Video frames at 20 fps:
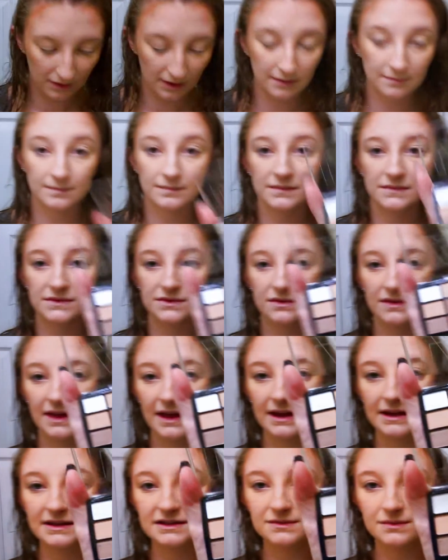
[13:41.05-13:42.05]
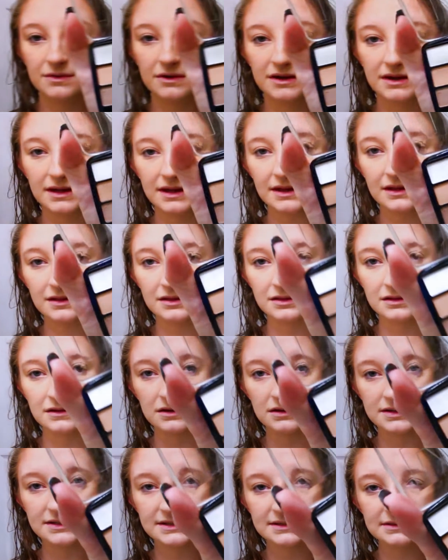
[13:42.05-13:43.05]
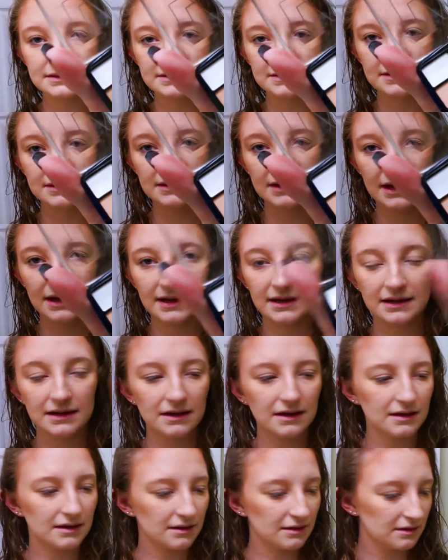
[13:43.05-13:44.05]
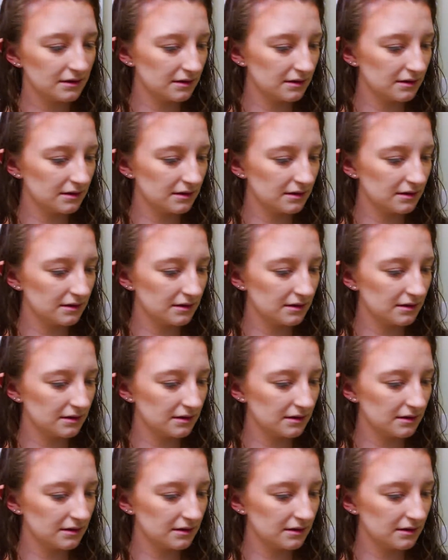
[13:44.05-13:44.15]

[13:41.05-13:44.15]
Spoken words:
Okay, so that is what it looks like.